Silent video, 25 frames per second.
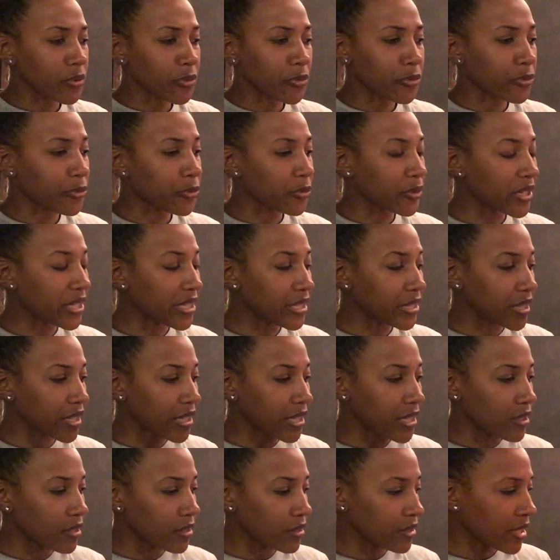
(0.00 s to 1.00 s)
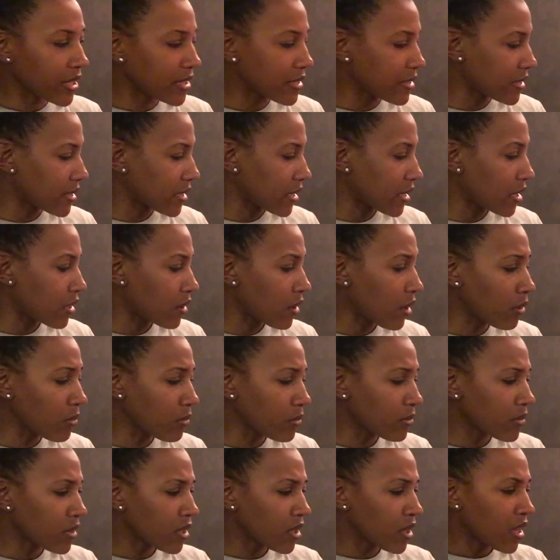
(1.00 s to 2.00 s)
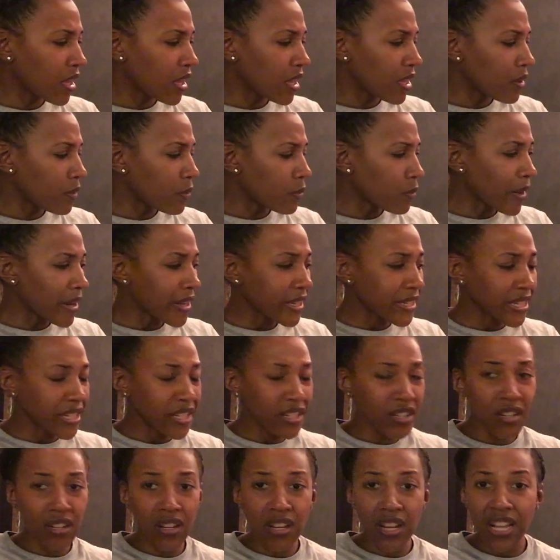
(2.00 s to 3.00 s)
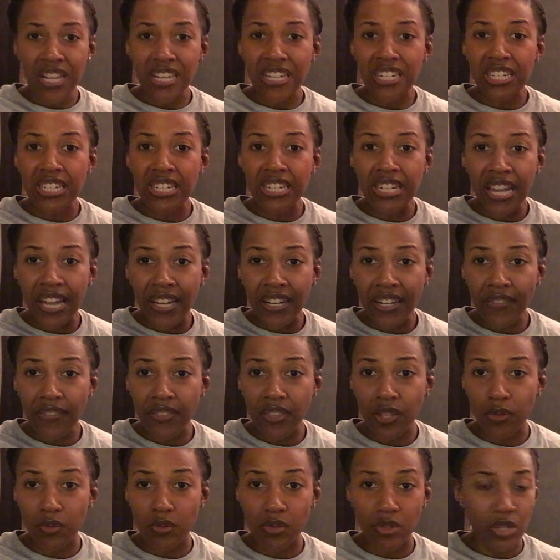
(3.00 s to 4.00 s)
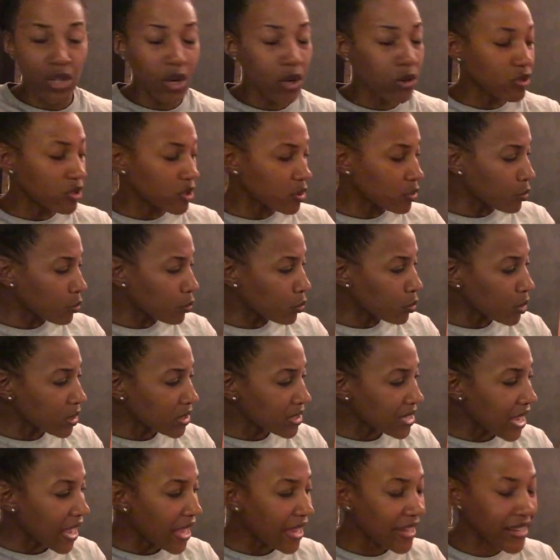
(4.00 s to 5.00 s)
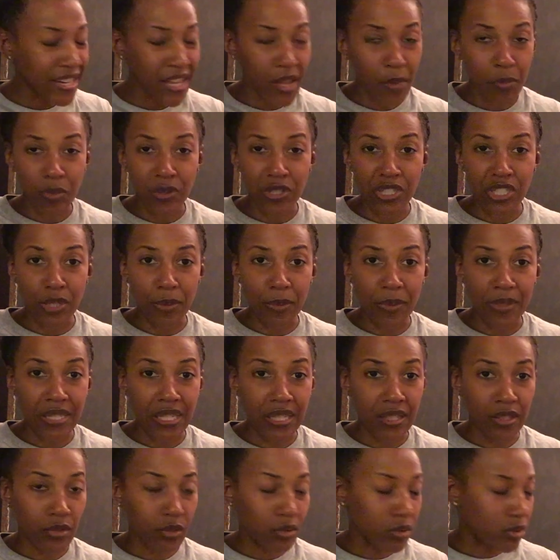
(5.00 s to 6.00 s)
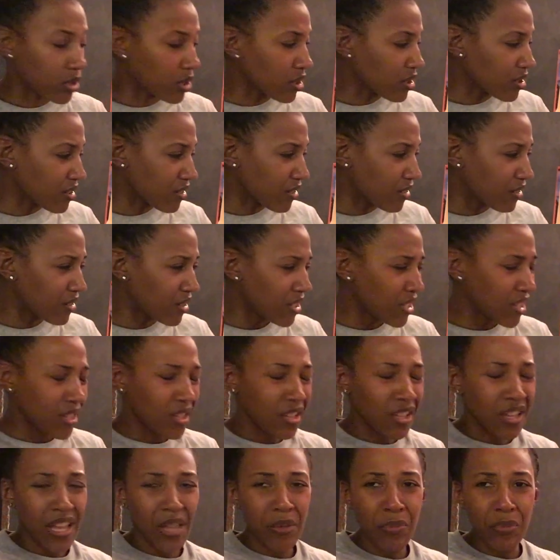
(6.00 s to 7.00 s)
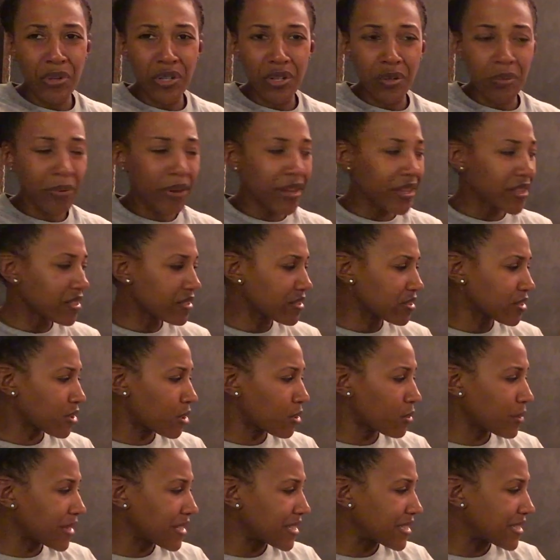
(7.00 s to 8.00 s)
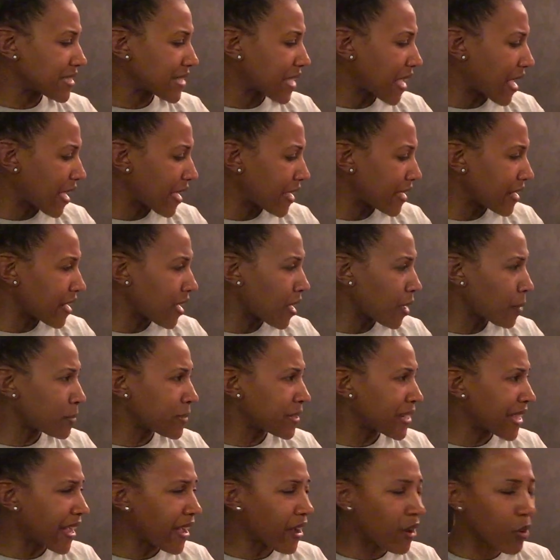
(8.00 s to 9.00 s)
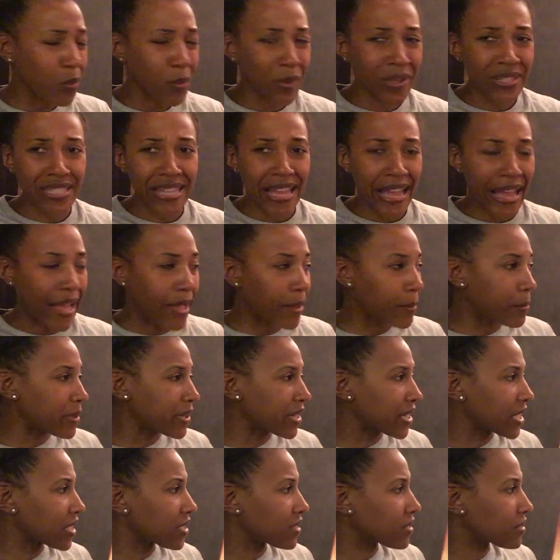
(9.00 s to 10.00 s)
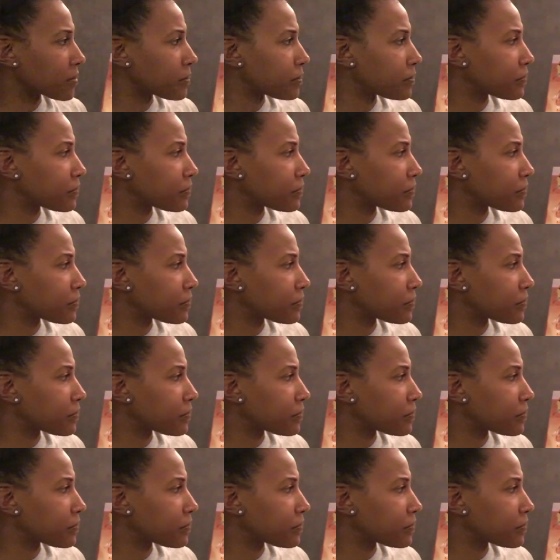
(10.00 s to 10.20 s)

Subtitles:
freely. Let's see. Oh, right here, none of those goats were tied up when she was a little girl. I wonder why this goat is tied up now. What's happening?